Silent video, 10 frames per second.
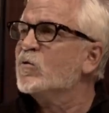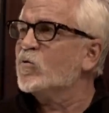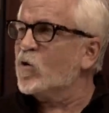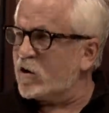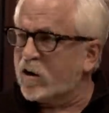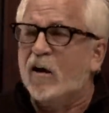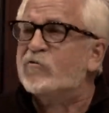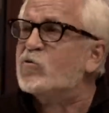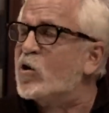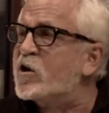
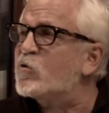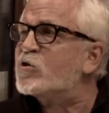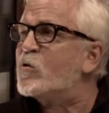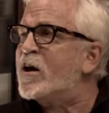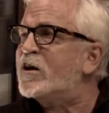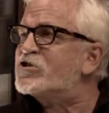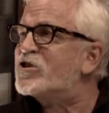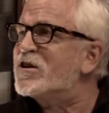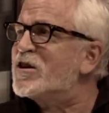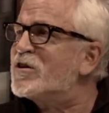loved working with great
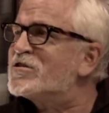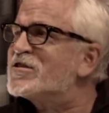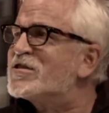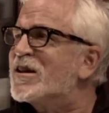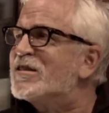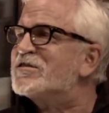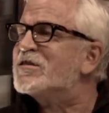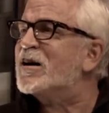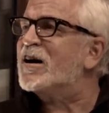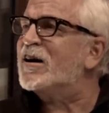engineers and,
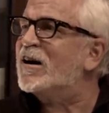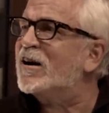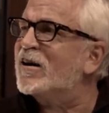uh, uh,